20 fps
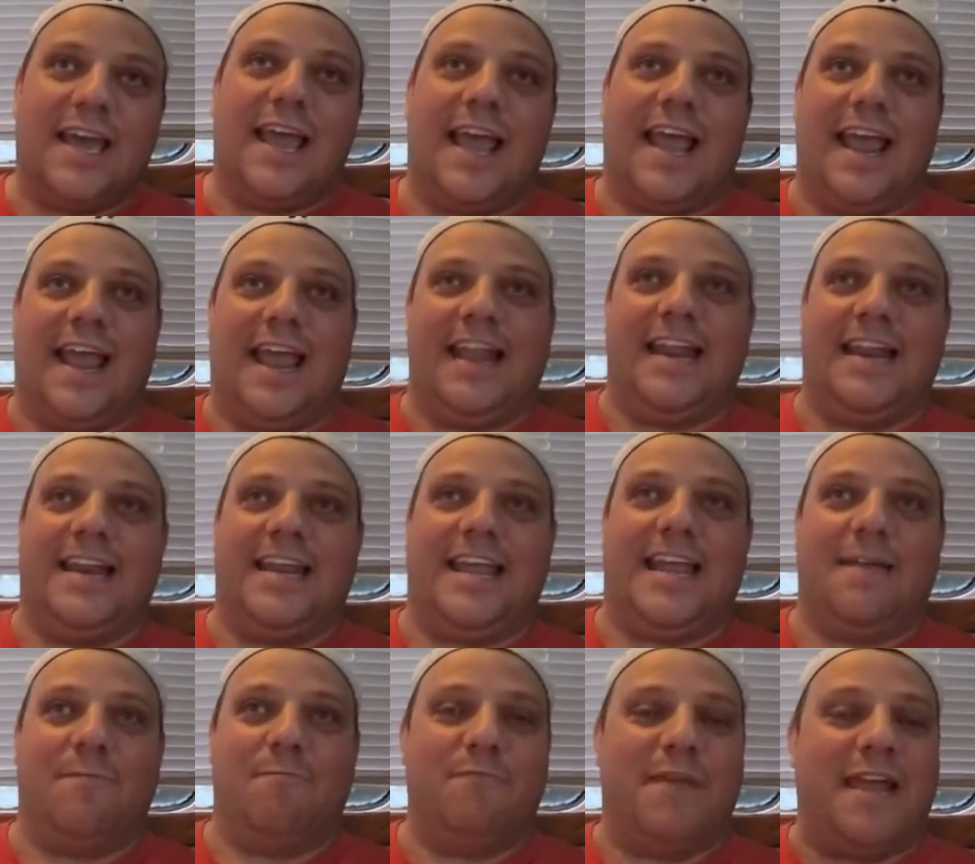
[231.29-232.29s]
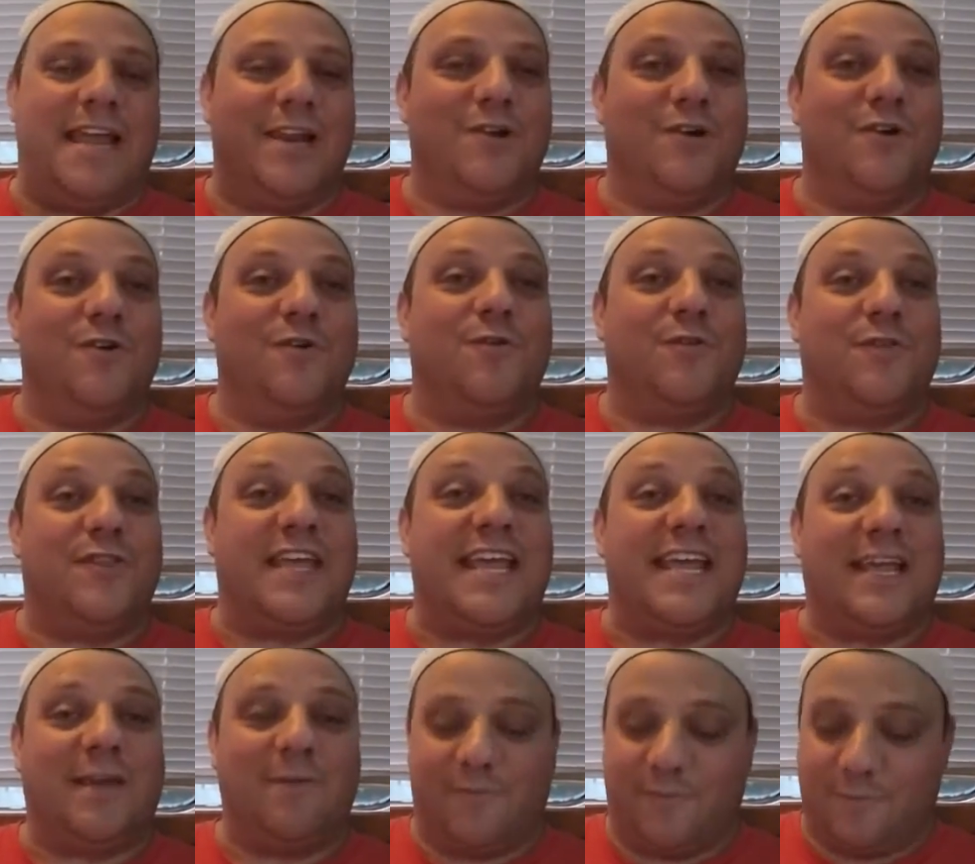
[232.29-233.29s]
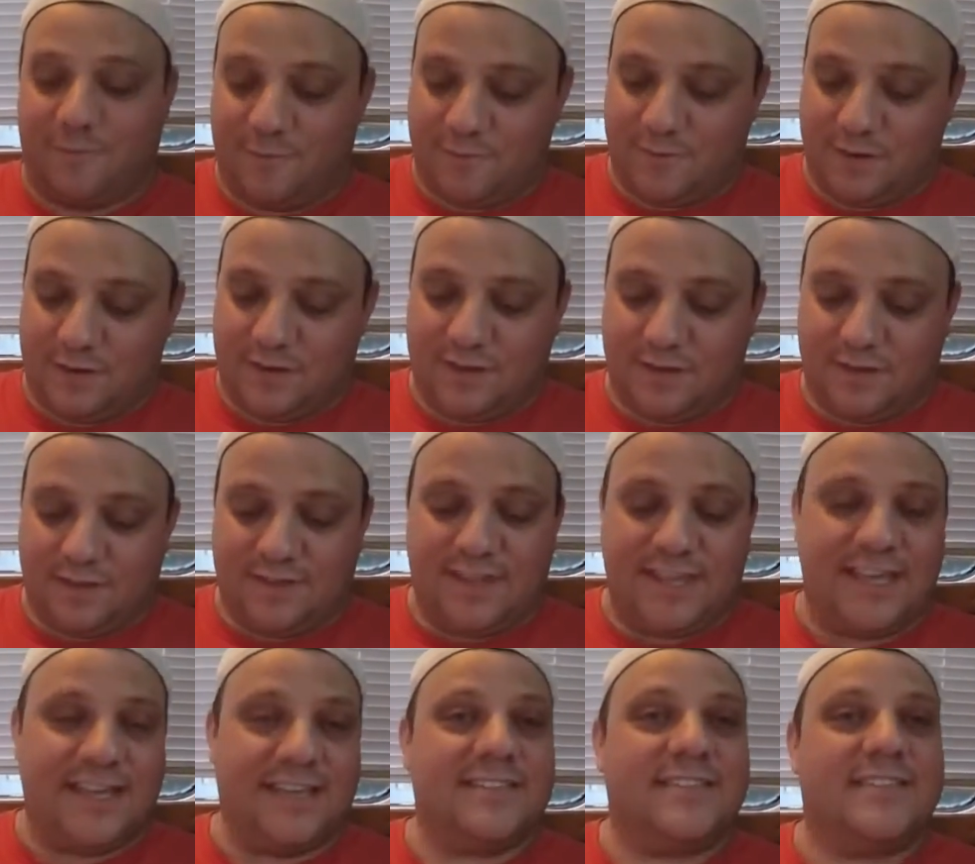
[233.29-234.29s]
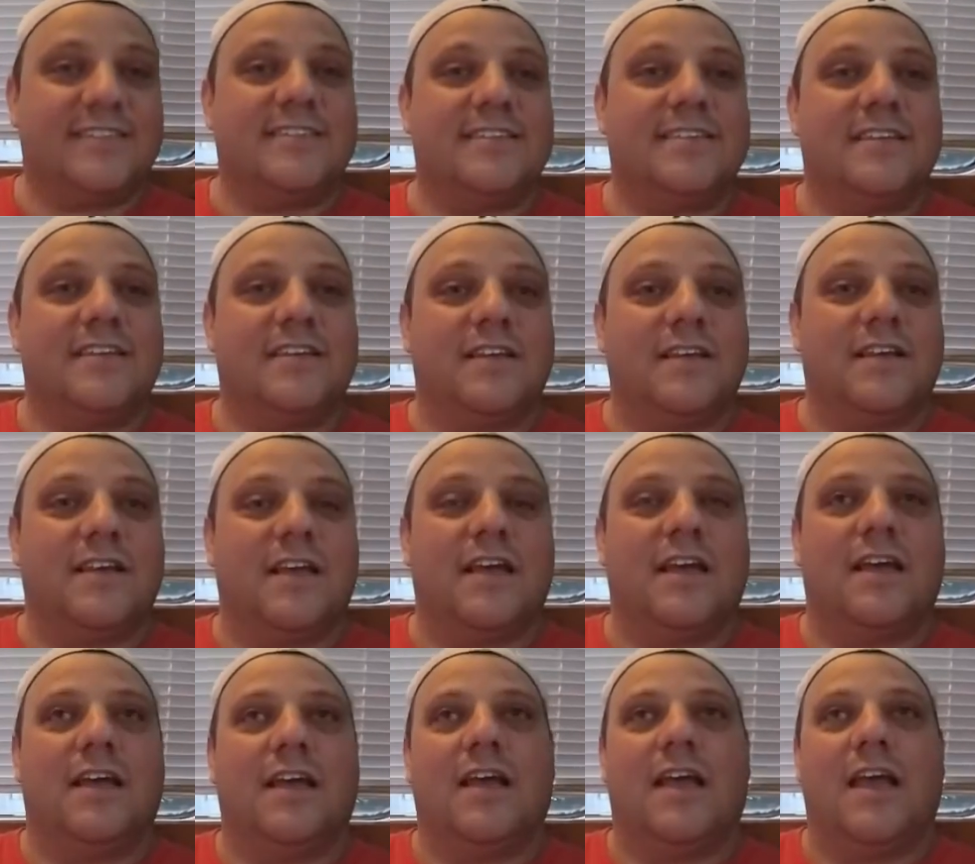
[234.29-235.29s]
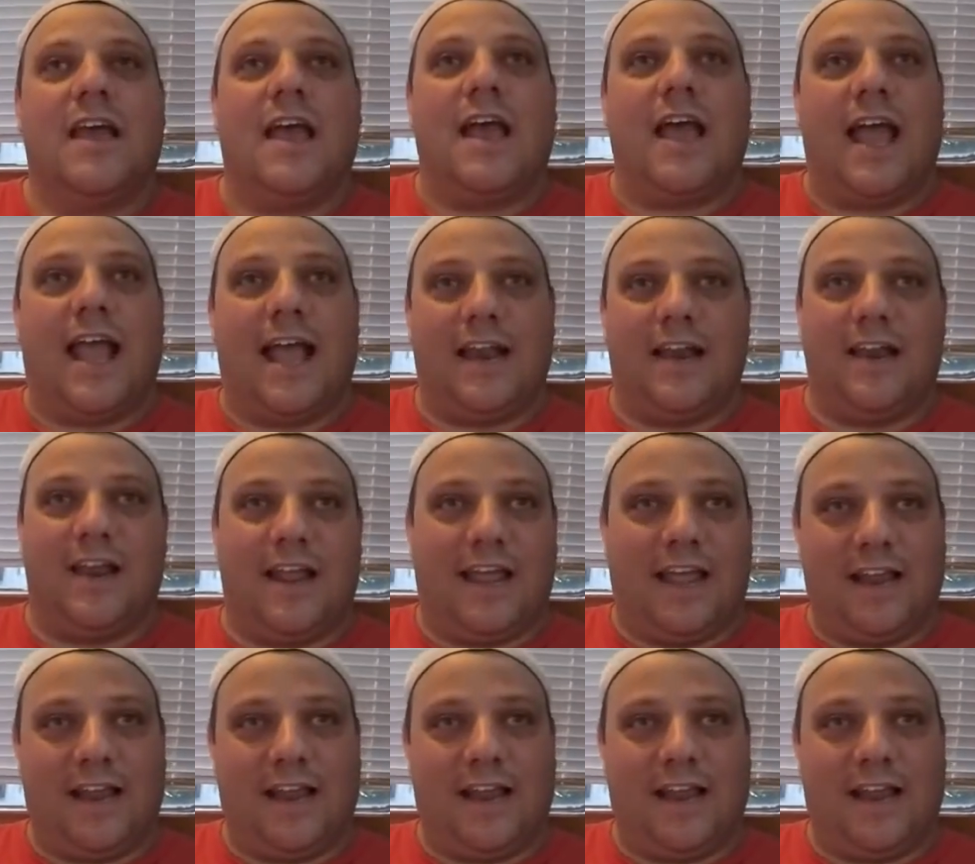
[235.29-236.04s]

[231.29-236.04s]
and it made her think of this and